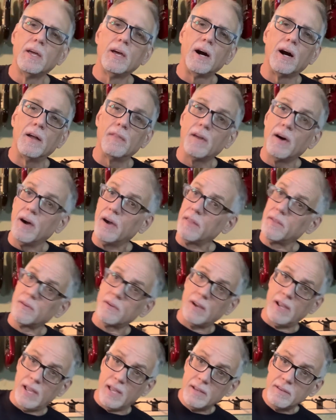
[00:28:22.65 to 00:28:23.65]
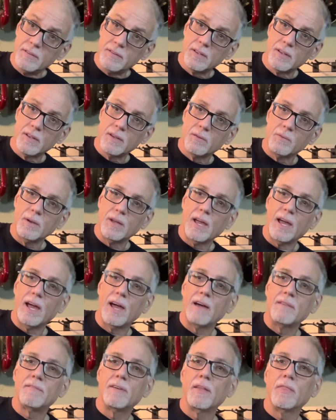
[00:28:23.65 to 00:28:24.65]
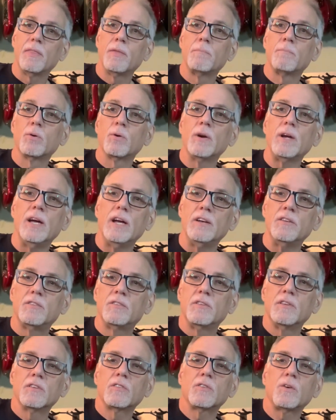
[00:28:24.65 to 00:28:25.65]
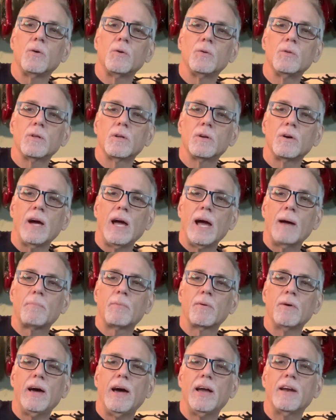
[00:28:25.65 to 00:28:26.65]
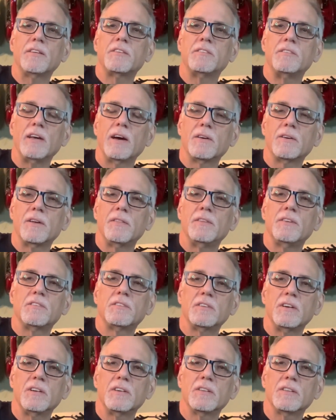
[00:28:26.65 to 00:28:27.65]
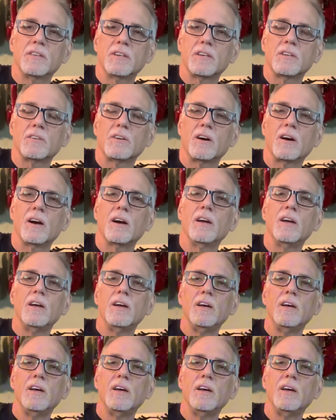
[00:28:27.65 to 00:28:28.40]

On the other end, we have the bridge. This whole little apparatus down on this end of the guitar